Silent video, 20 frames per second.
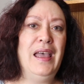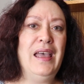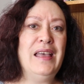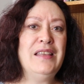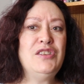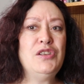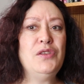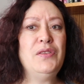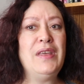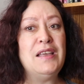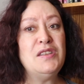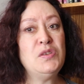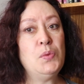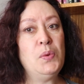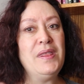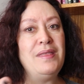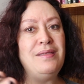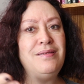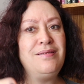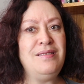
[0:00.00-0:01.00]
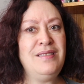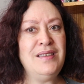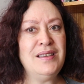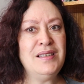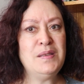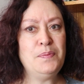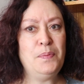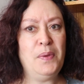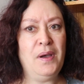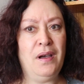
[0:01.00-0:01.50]
And so that's what
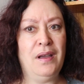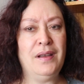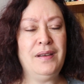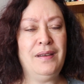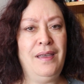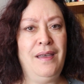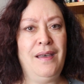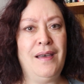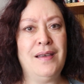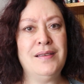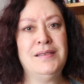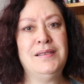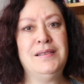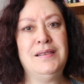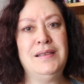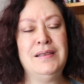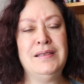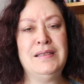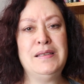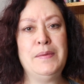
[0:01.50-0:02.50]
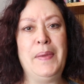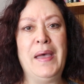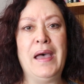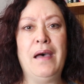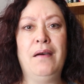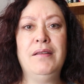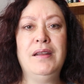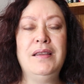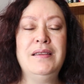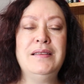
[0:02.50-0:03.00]
this podcast is
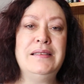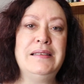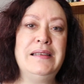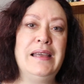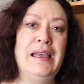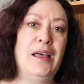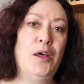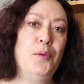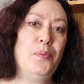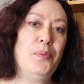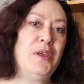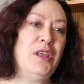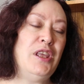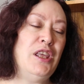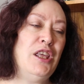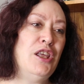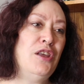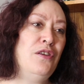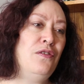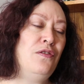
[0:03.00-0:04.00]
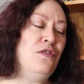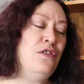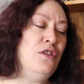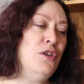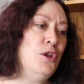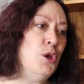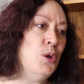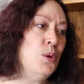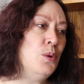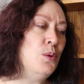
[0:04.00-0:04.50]
about, is to help give
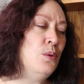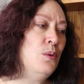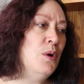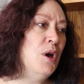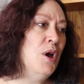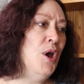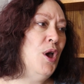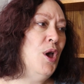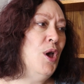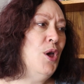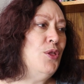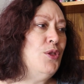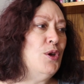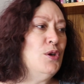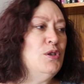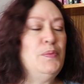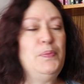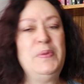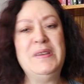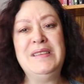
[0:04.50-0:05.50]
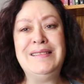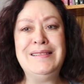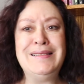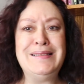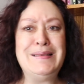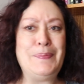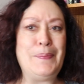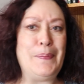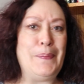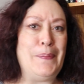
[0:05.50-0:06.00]
you those
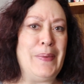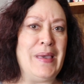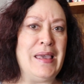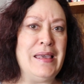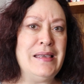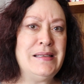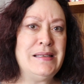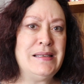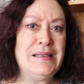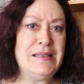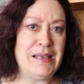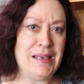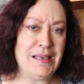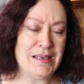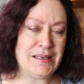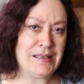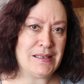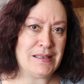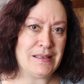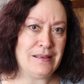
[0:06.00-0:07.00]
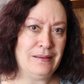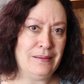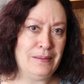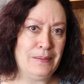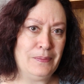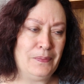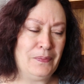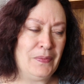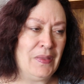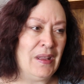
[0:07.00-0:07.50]
business basics
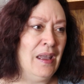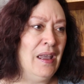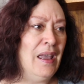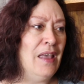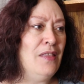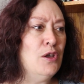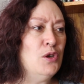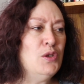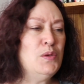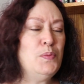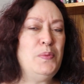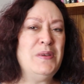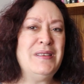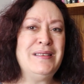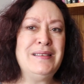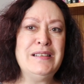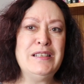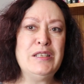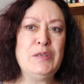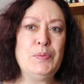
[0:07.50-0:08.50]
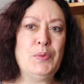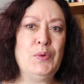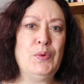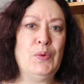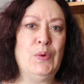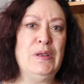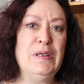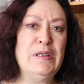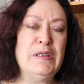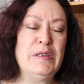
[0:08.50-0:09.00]
and those business
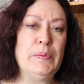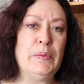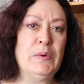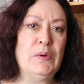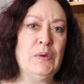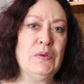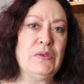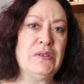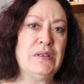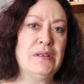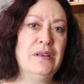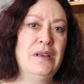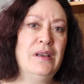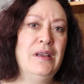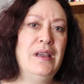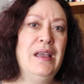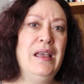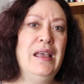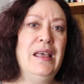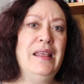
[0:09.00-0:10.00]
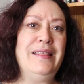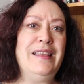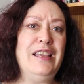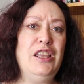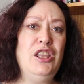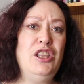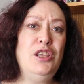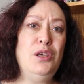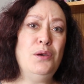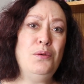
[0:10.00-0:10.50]
principles
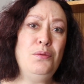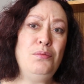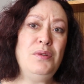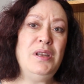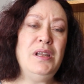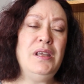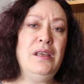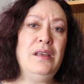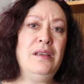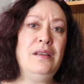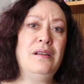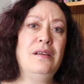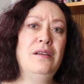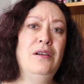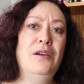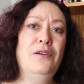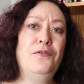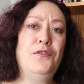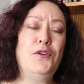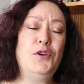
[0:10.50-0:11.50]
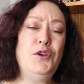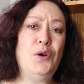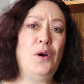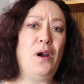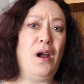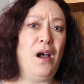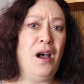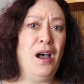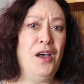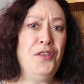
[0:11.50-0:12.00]
that you need for
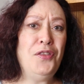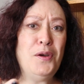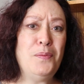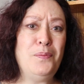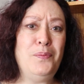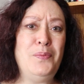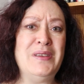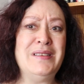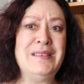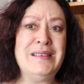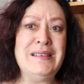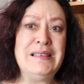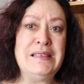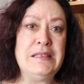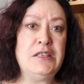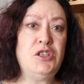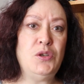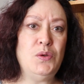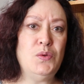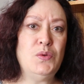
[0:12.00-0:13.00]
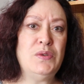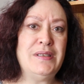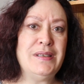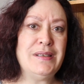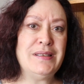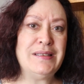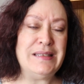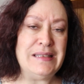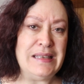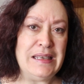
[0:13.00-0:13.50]
your author business to
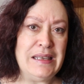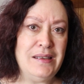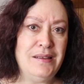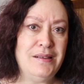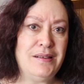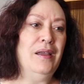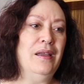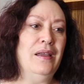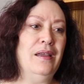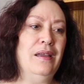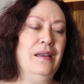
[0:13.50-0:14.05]
succeed.